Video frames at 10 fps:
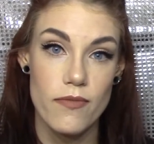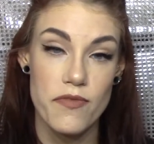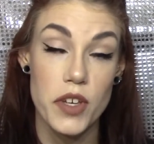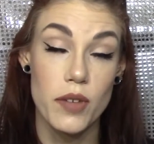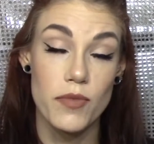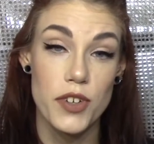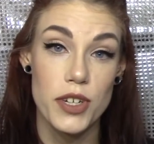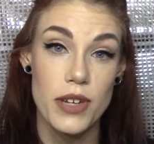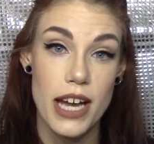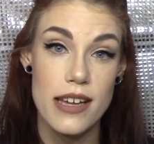film for
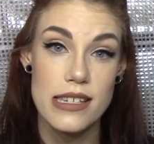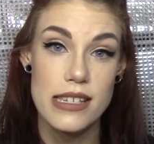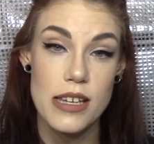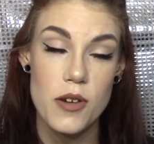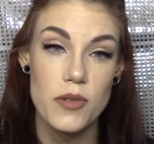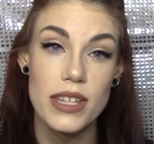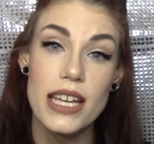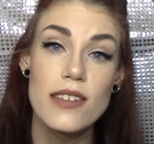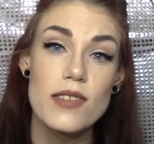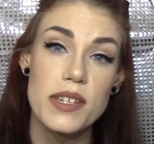you guys. So
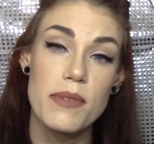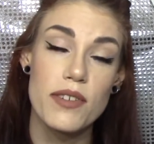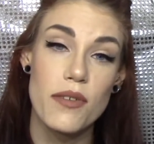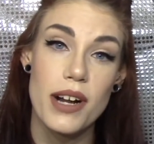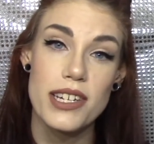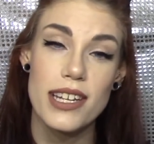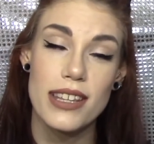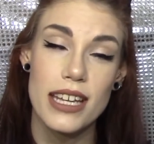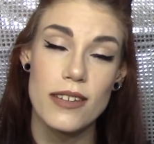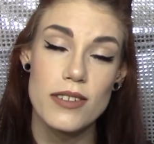thank you so much for watching.
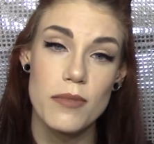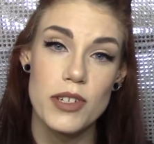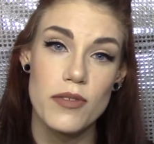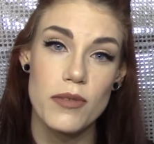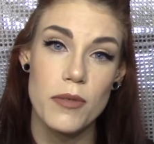Thank you so much for